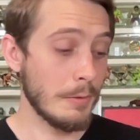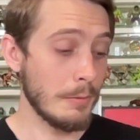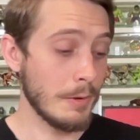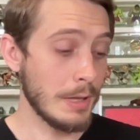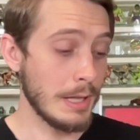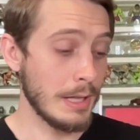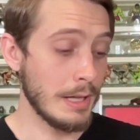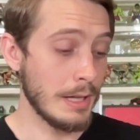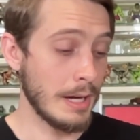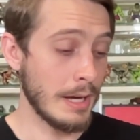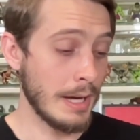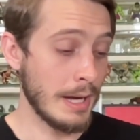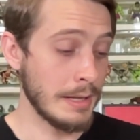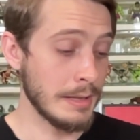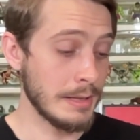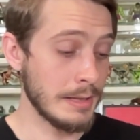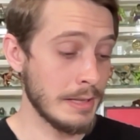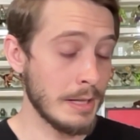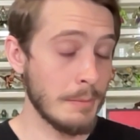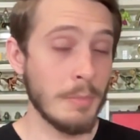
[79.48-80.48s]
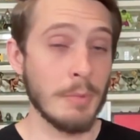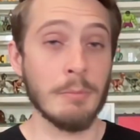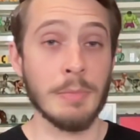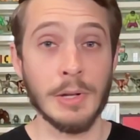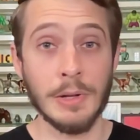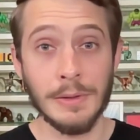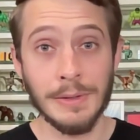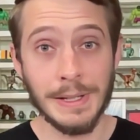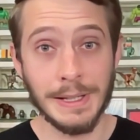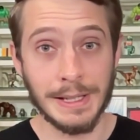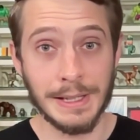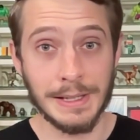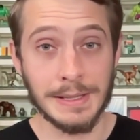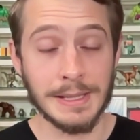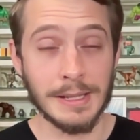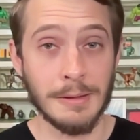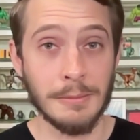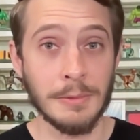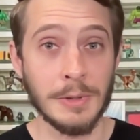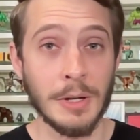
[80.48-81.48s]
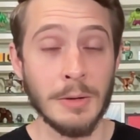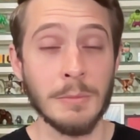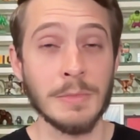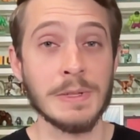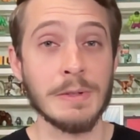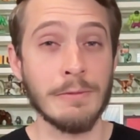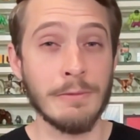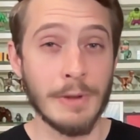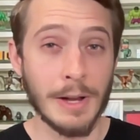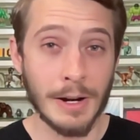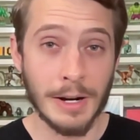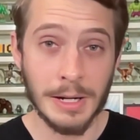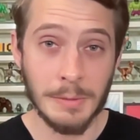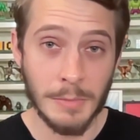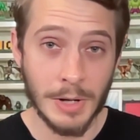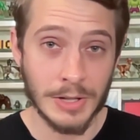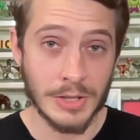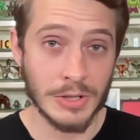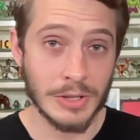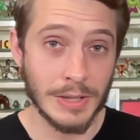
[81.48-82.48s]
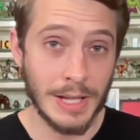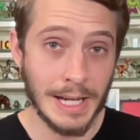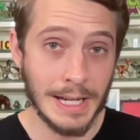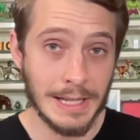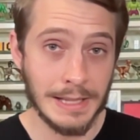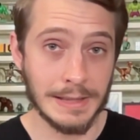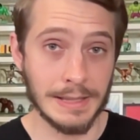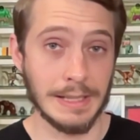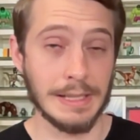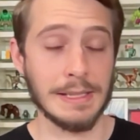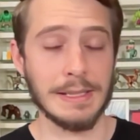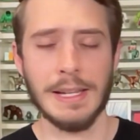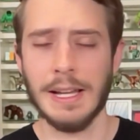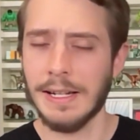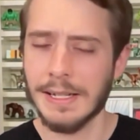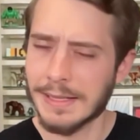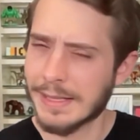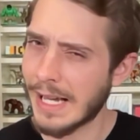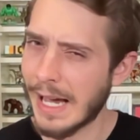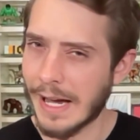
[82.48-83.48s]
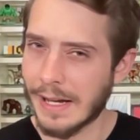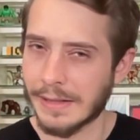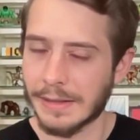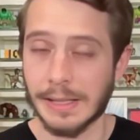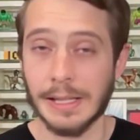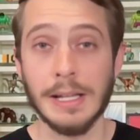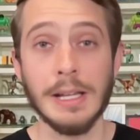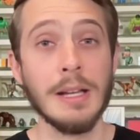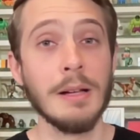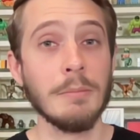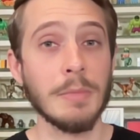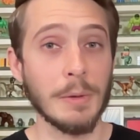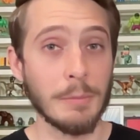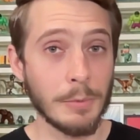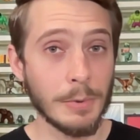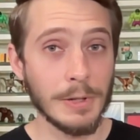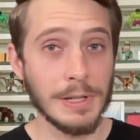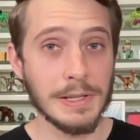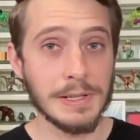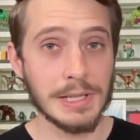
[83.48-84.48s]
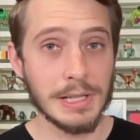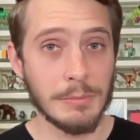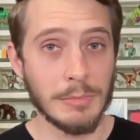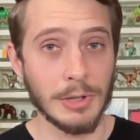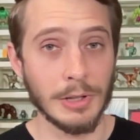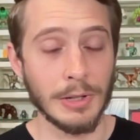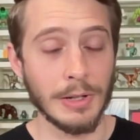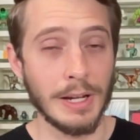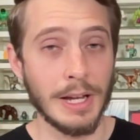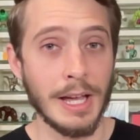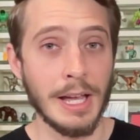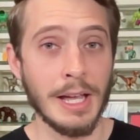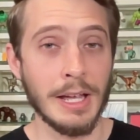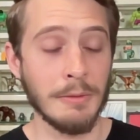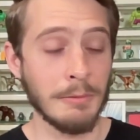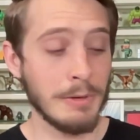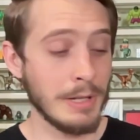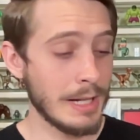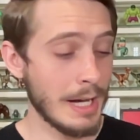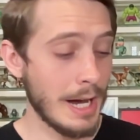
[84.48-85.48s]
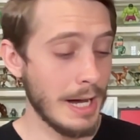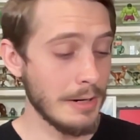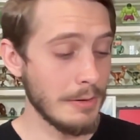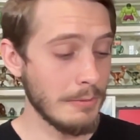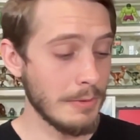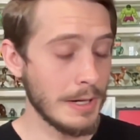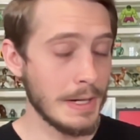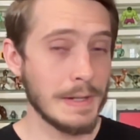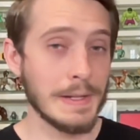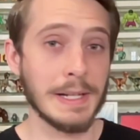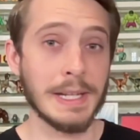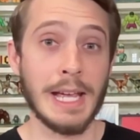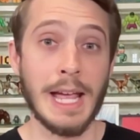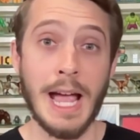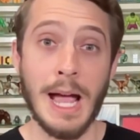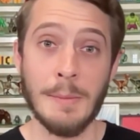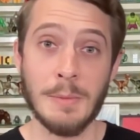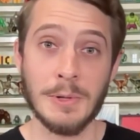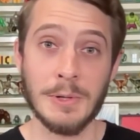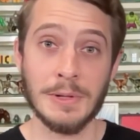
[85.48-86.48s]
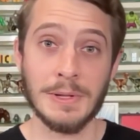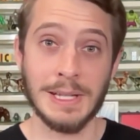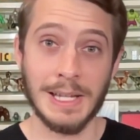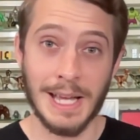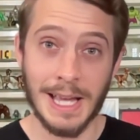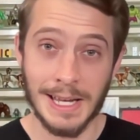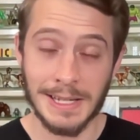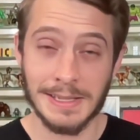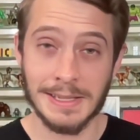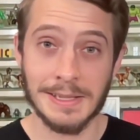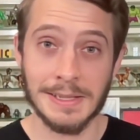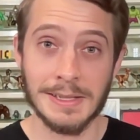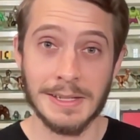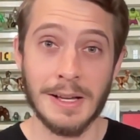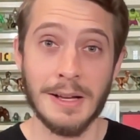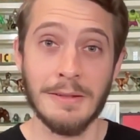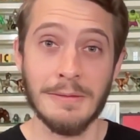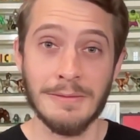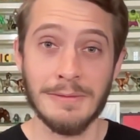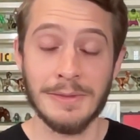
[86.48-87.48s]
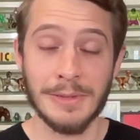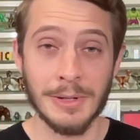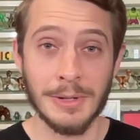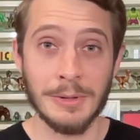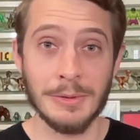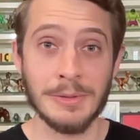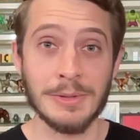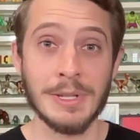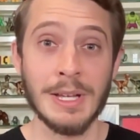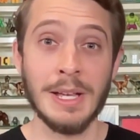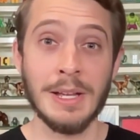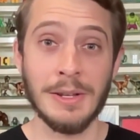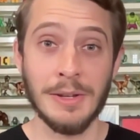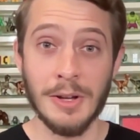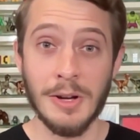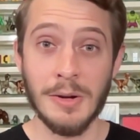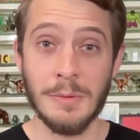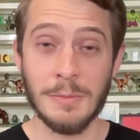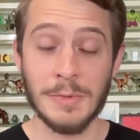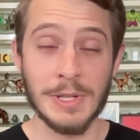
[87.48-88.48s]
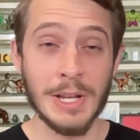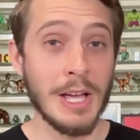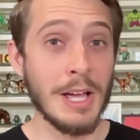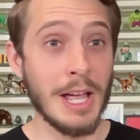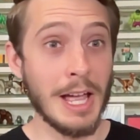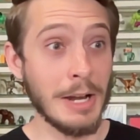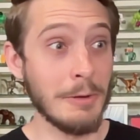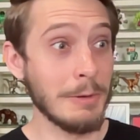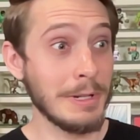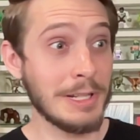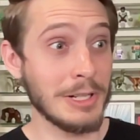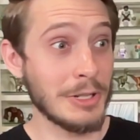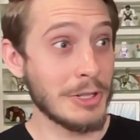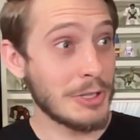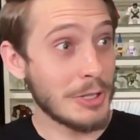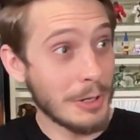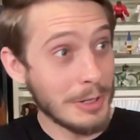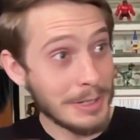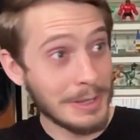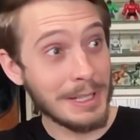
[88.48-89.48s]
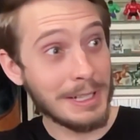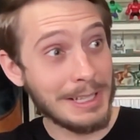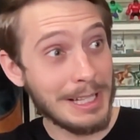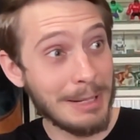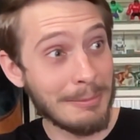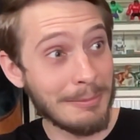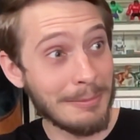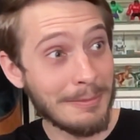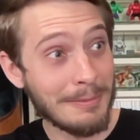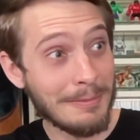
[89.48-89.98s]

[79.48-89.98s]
we ended up building some gnomes very much like these. Not exactly, but pretty similar. And we kind of wanted to capture the essence of those gnomes, and we can show you the clip.